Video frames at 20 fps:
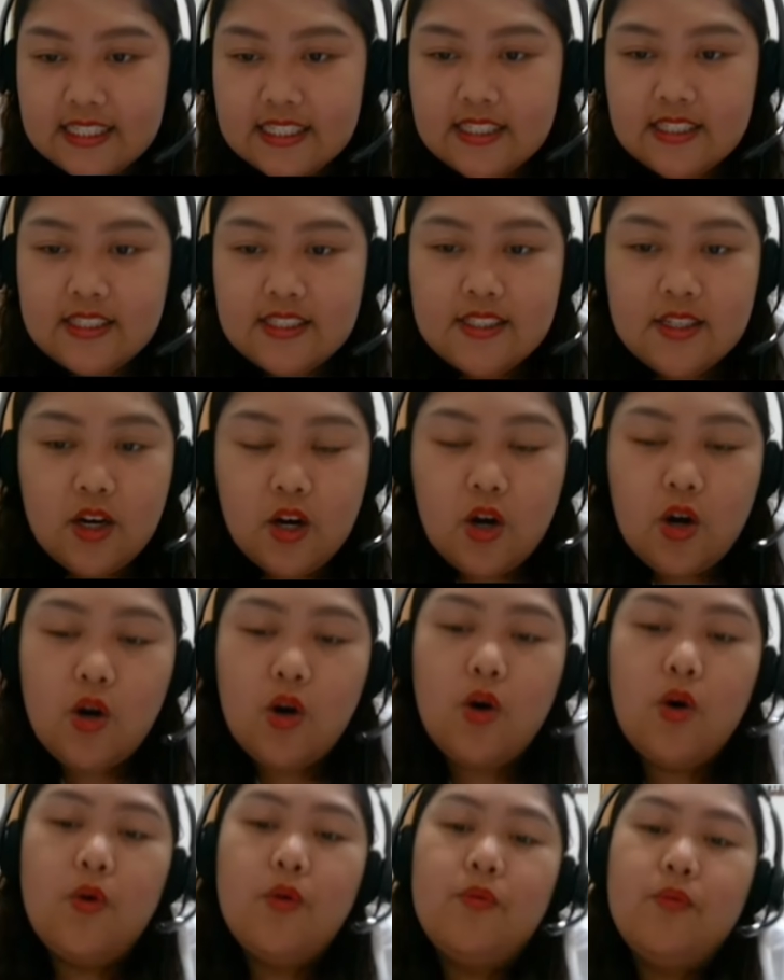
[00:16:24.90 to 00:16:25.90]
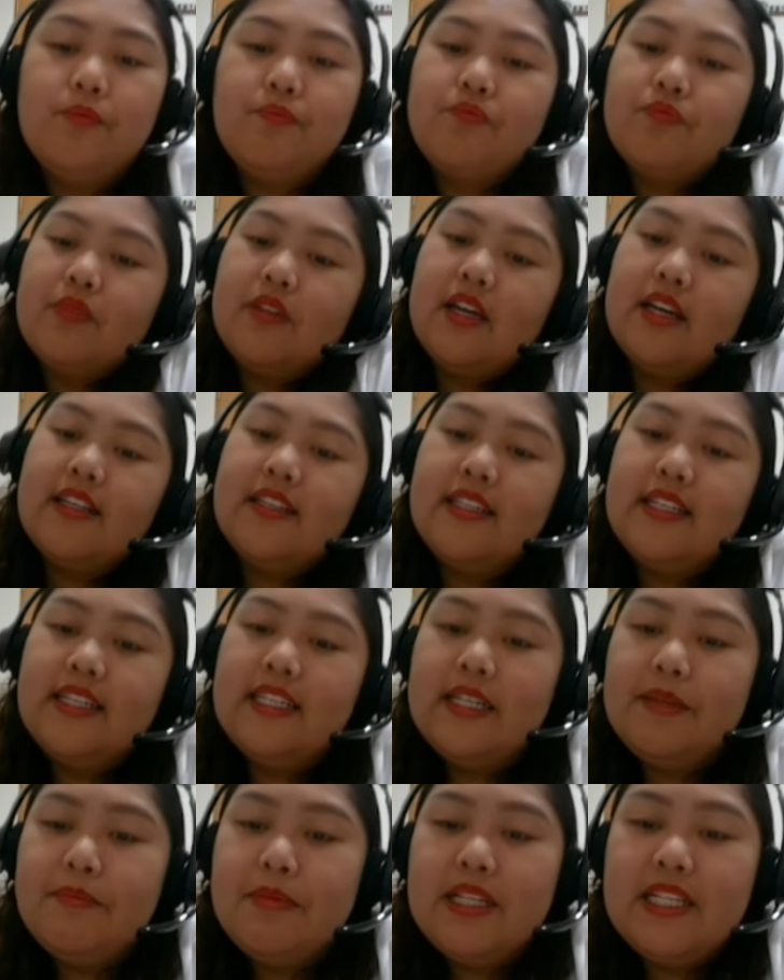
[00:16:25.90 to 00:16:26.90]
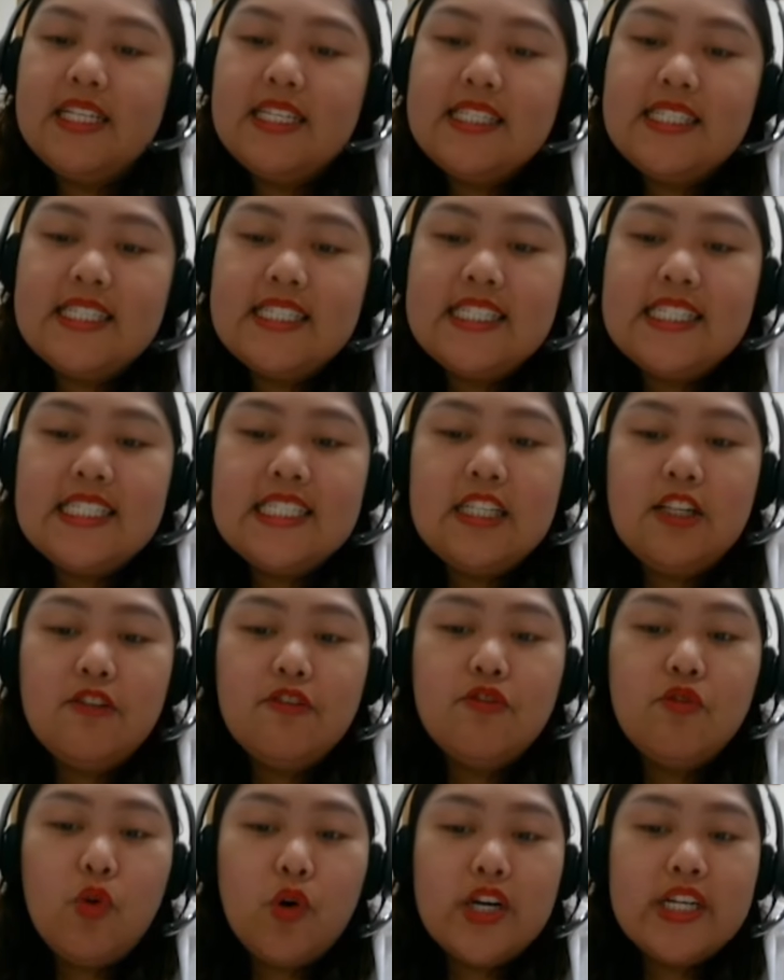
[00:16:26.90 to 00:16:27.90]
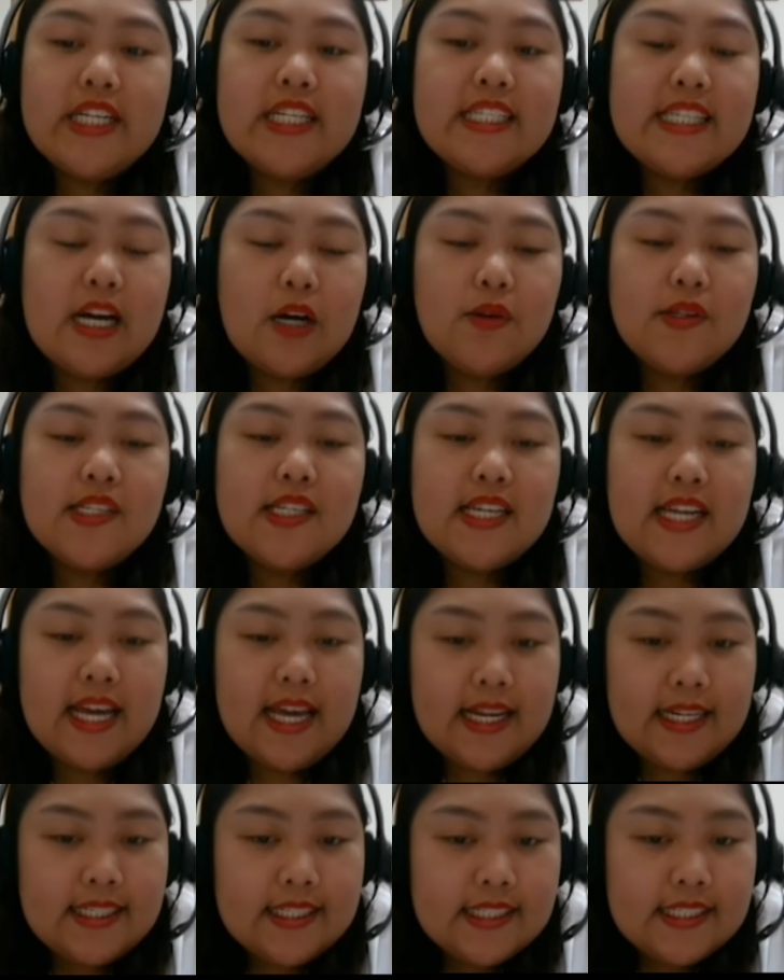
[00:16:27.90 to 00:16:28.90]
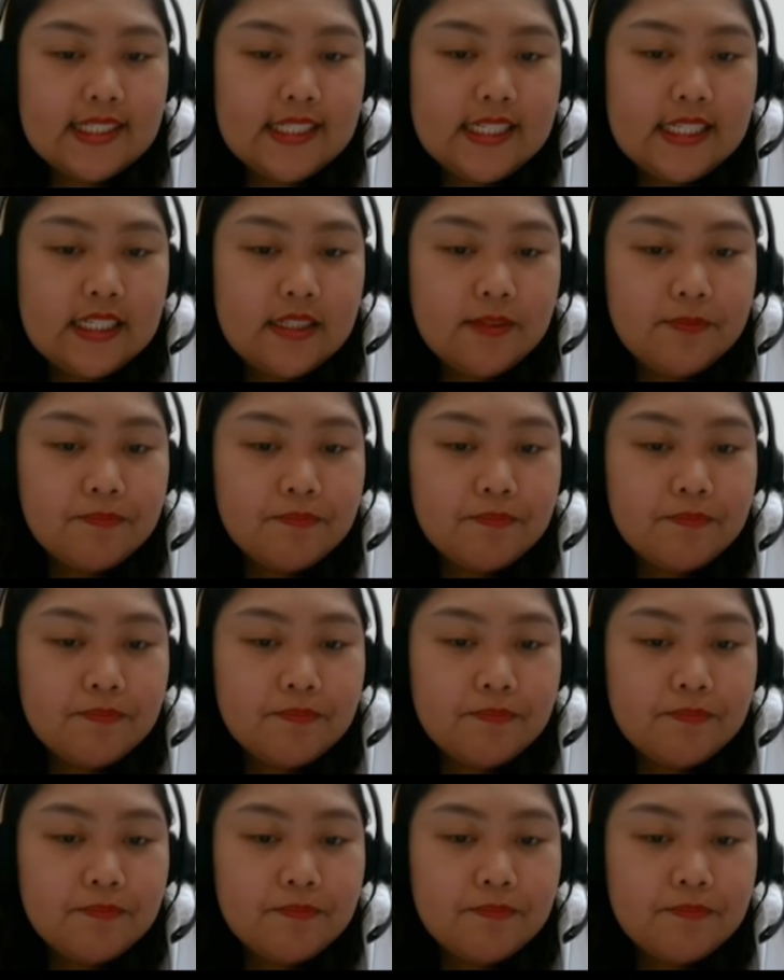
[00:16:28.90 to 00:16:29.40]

So the limit is until 40,000 NT.